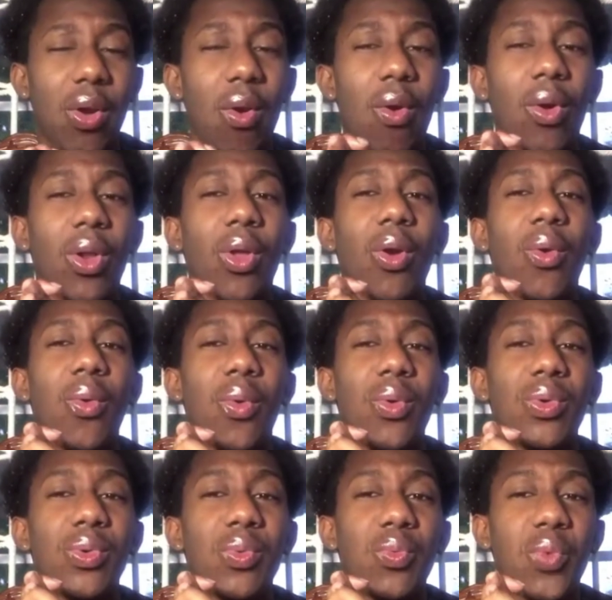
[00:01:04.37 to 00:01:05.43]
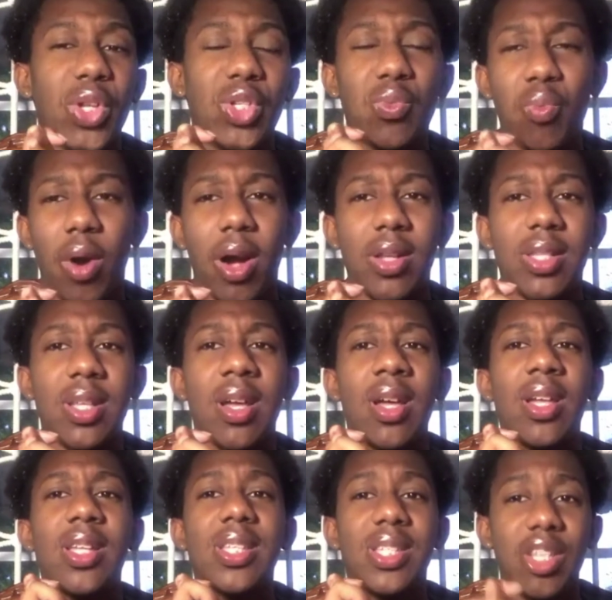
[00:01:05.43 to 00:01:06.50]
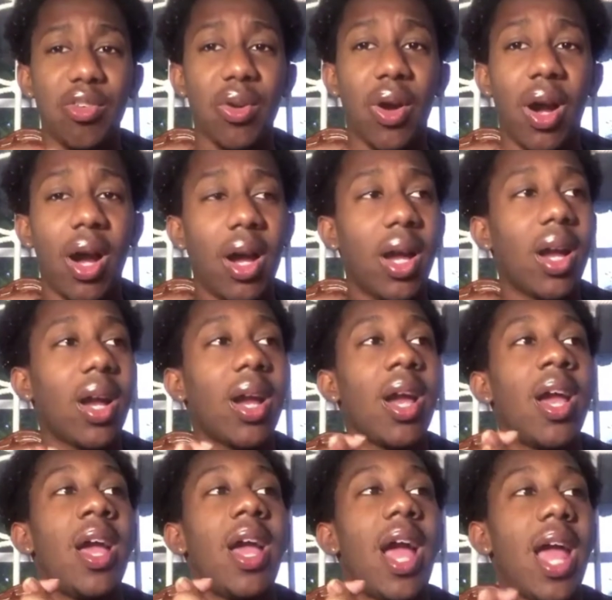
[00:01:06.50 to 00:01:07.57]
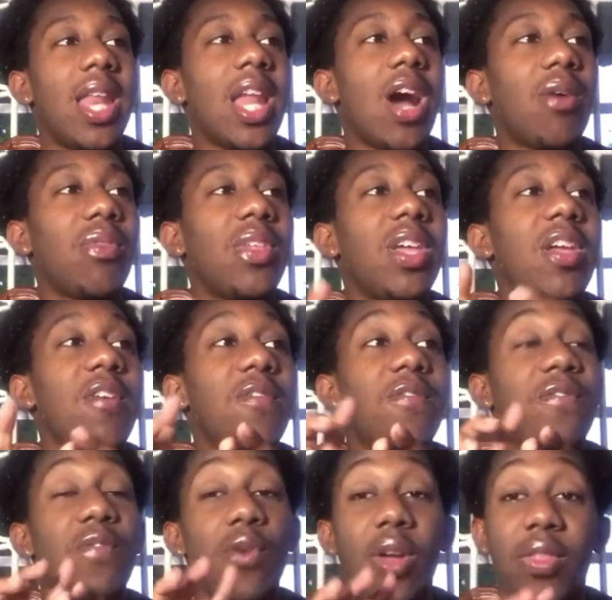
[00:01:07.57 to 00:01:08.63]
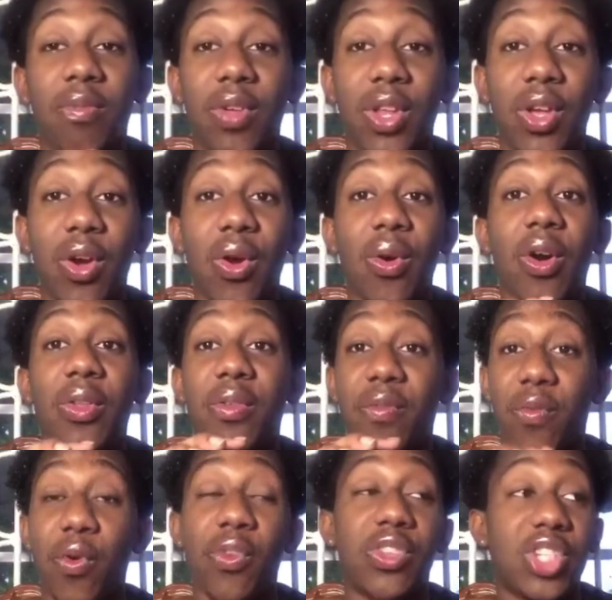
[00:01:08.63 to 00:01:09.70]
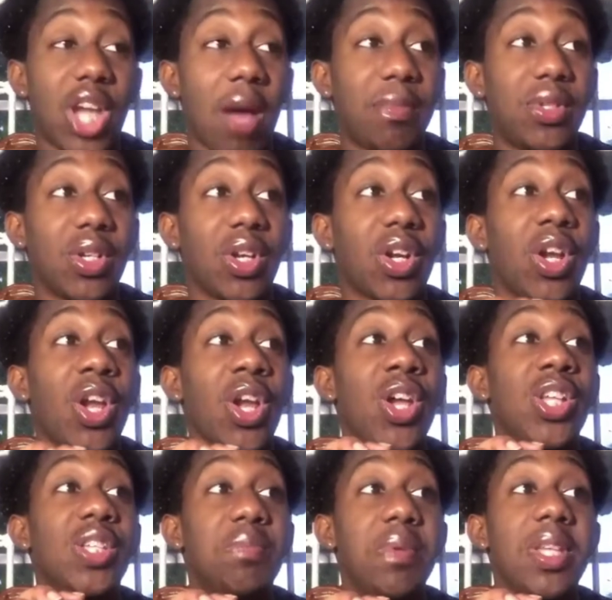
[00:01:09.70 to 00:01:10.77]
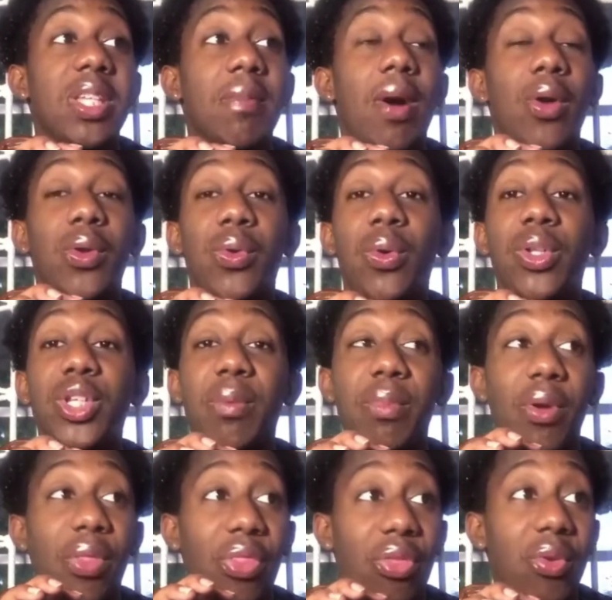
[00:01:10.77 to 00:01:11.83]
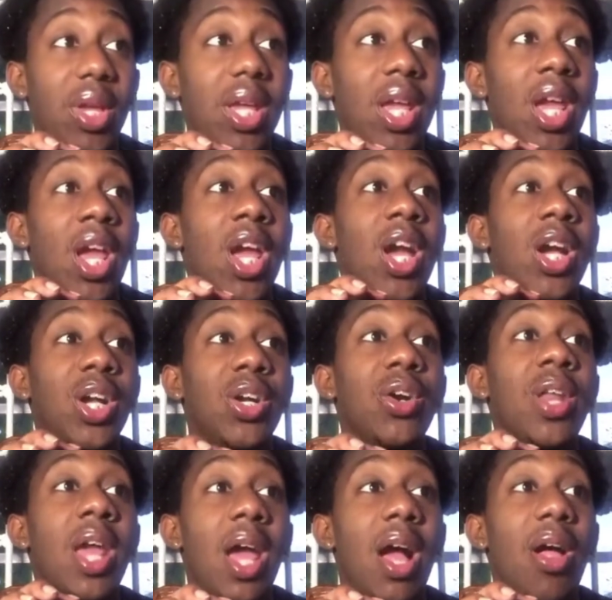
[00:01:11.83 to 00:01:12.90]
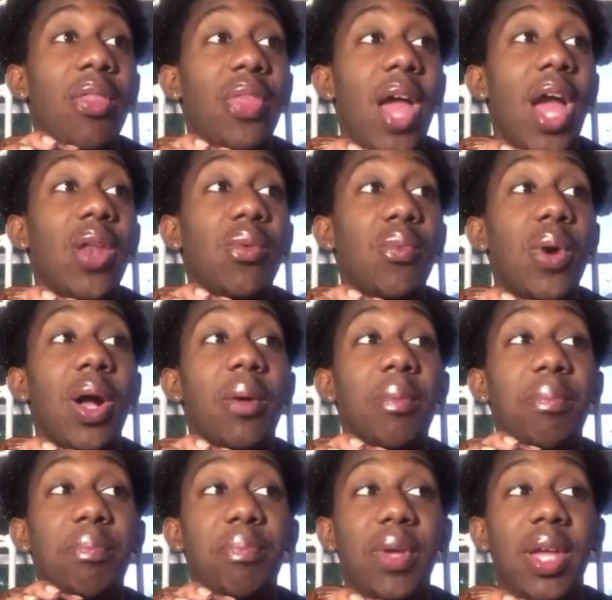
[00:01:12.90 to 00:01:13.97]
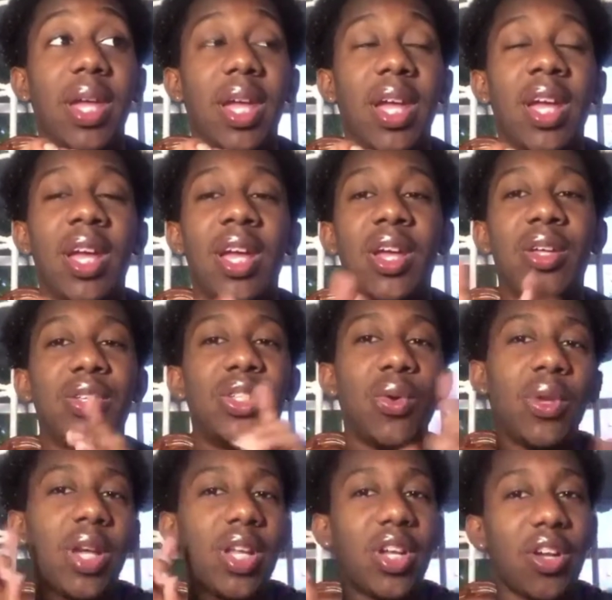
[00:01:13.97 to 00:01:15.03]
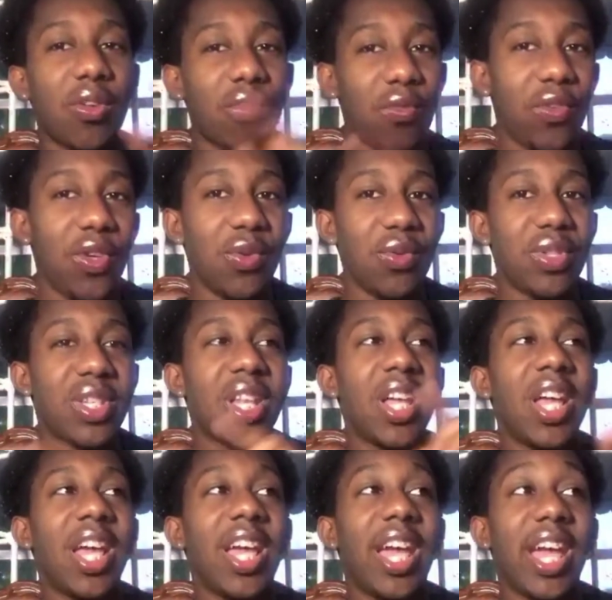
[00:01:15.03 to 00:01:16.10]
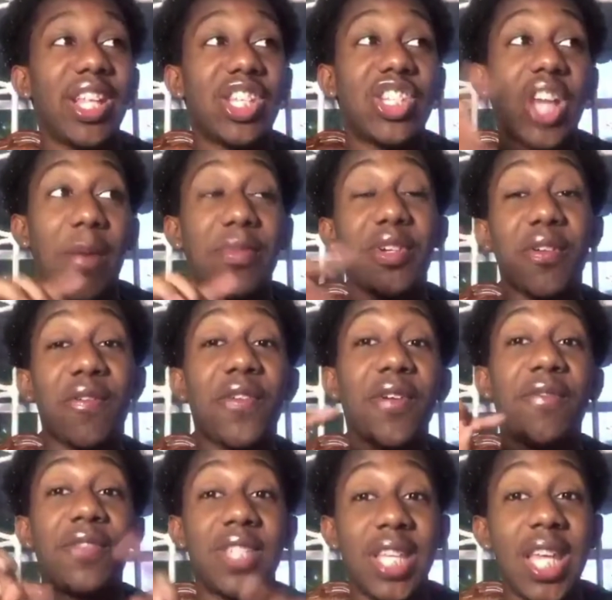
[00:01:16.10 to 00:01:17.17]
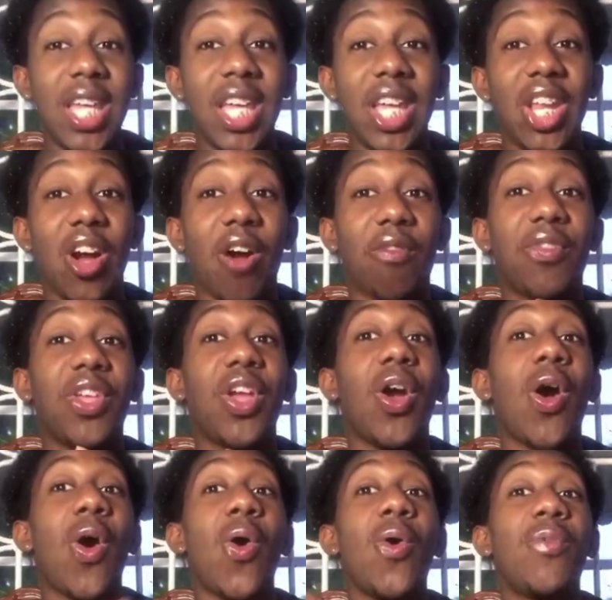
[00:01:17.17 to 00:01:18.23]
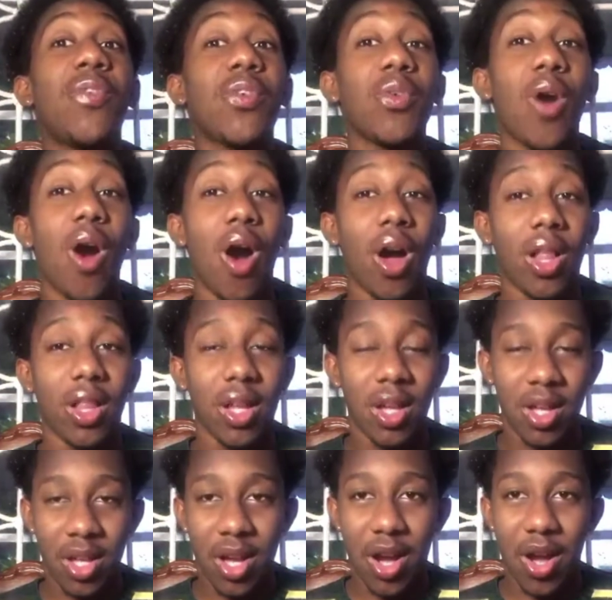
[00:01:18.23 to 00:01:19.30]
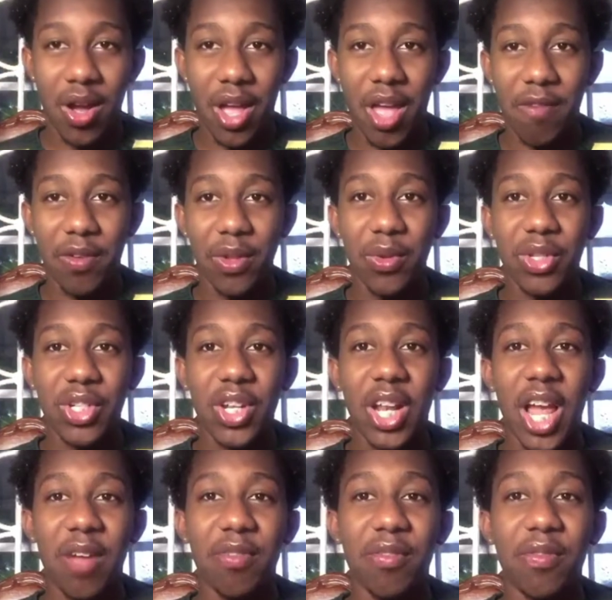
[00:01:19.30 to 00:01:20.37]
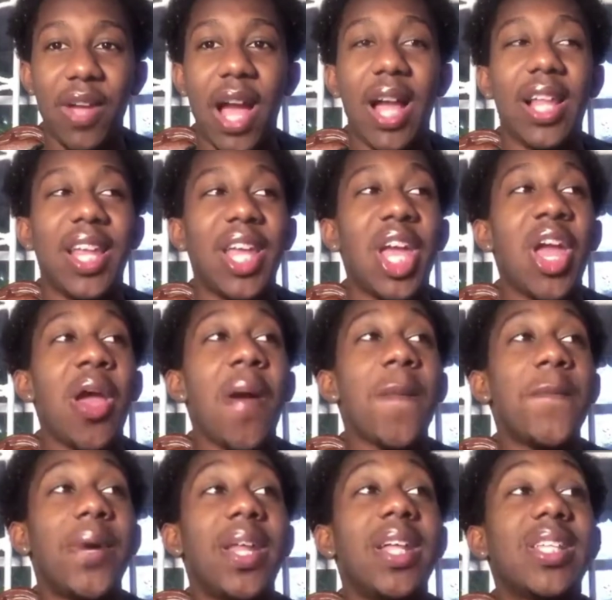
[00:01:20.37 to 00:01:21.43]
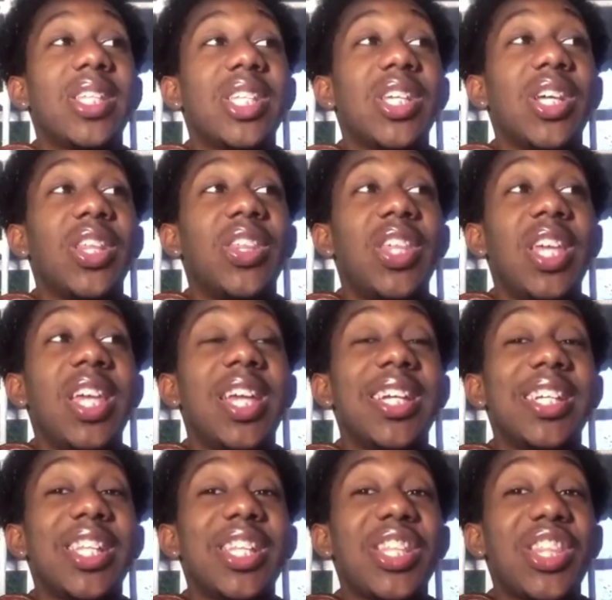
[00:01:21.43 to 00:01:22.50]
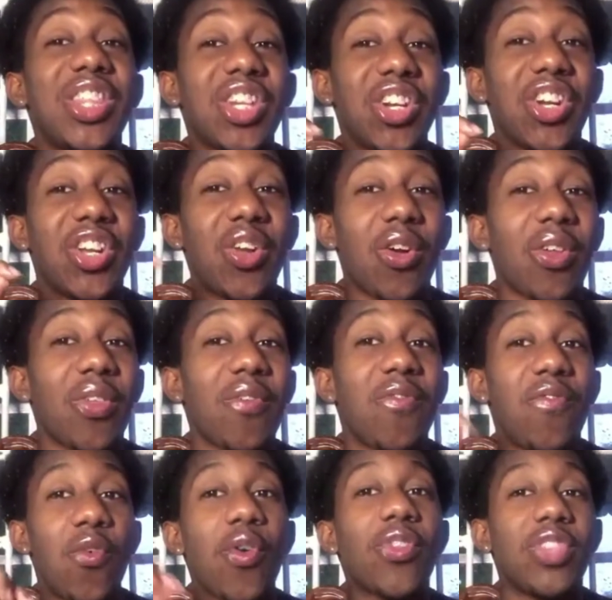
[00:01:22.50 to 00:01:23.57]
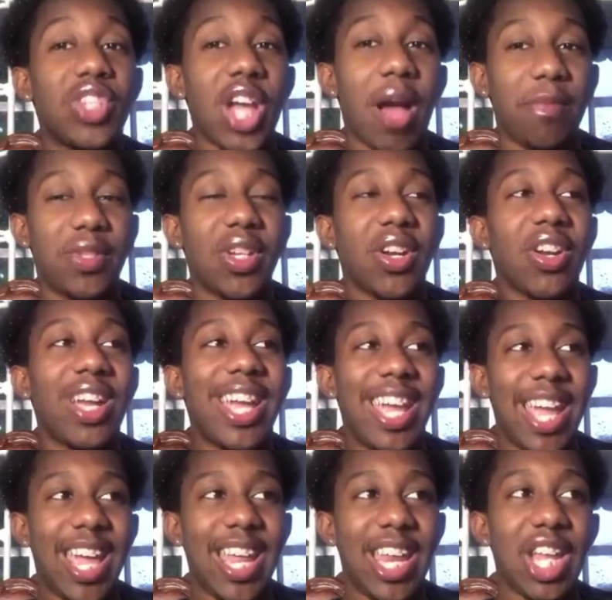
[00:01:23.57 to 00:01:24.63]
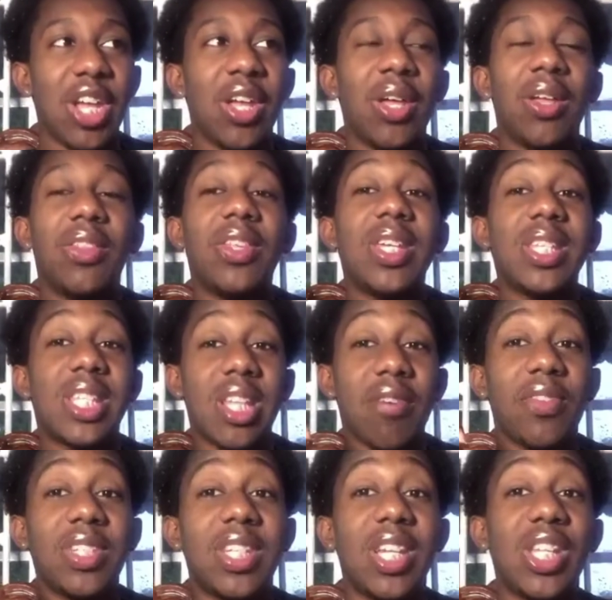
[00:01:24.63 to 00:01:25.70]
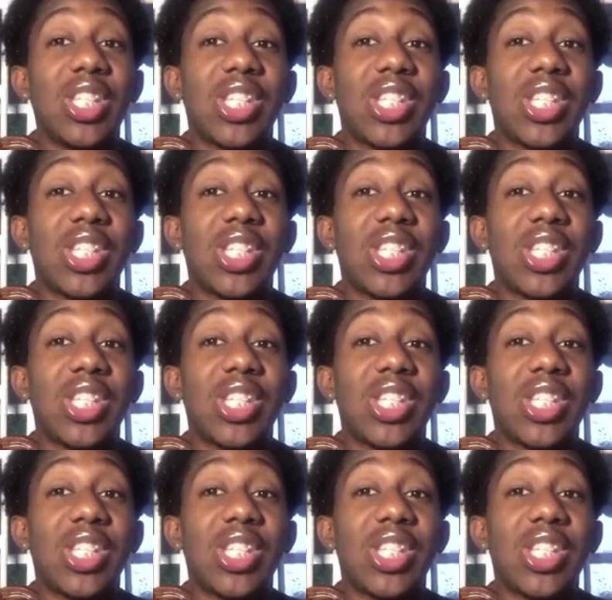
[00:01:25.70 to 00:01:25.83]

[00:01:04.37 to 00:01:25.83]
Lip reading: goal, which was zero hunger. And now the fourth video, or the fourth chapter, speaks about goal number 3, good health and well-being. Don't get confused. It's chapter 15 of the overall evolutionary life of Callie, but it's the third or the fourth chapter in the 17